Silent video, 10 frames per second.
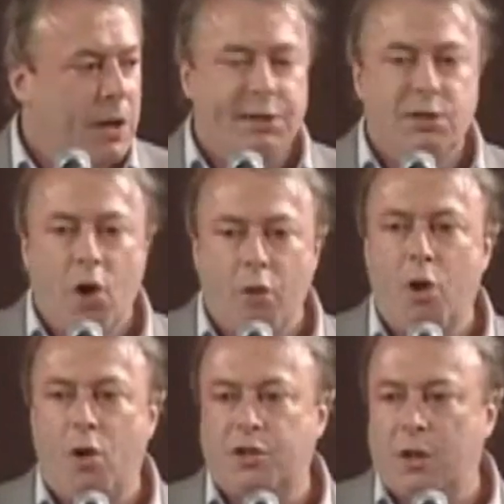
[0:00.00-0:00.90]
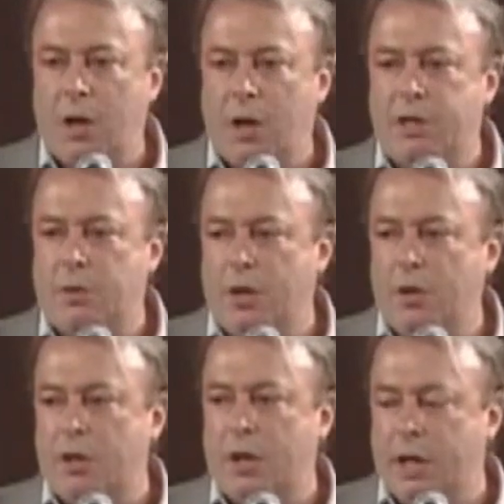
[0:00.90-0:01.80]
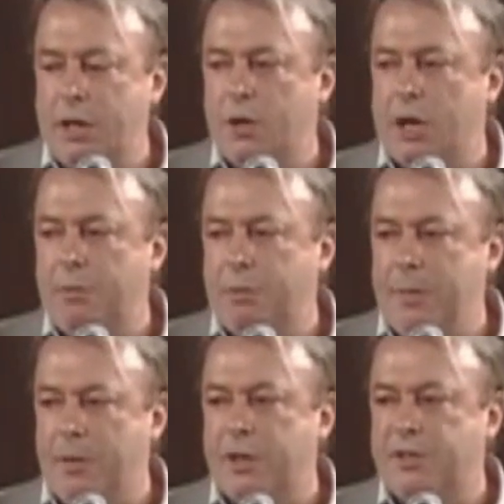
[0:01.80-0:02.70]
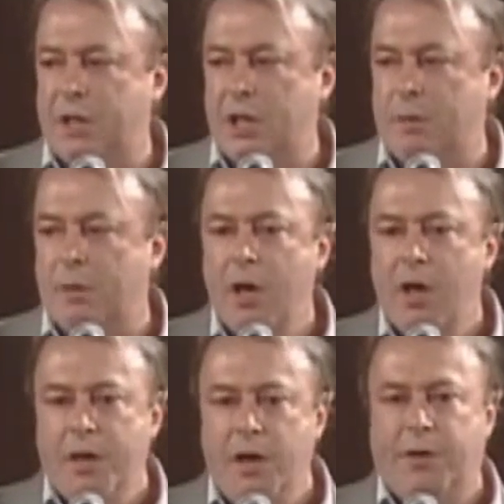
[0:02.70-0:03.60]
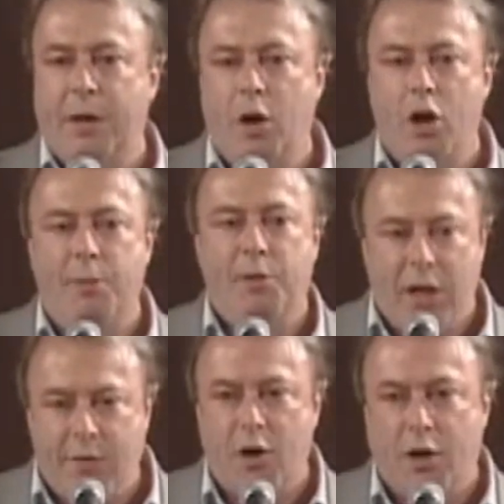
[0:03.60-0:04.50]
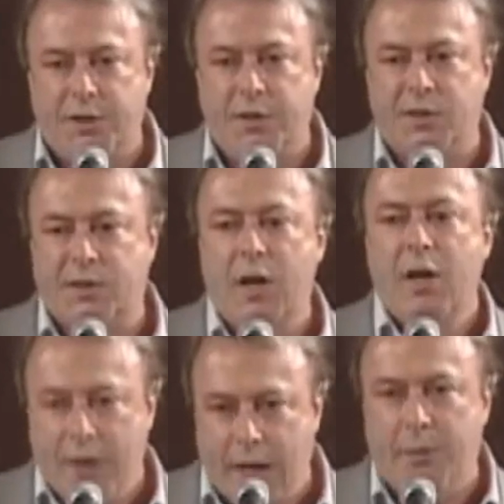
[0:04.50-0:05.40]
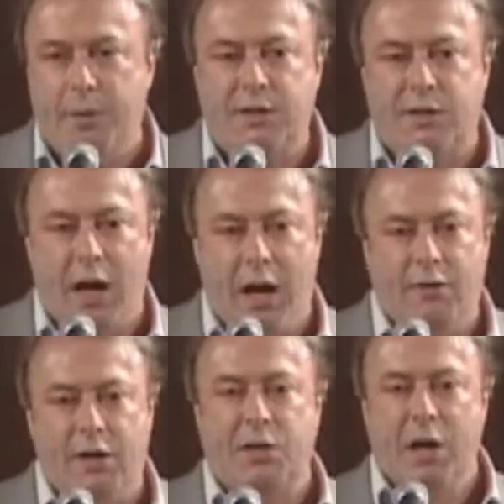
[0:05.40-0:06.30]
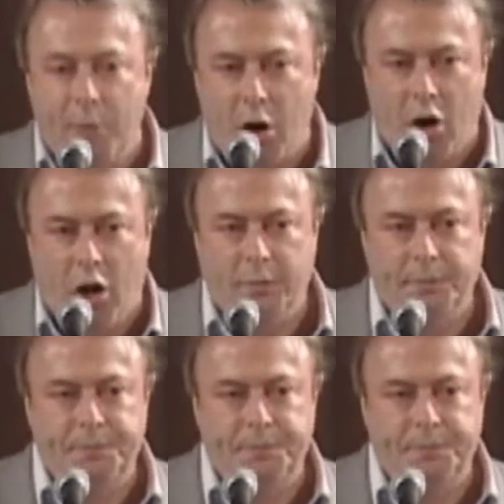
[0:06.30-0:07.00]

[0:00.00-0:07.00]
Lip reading: It's not moral to lie to ignorant, uneducated people and to tell them that if they will only believe nonsense, they can be saved. It's immoral.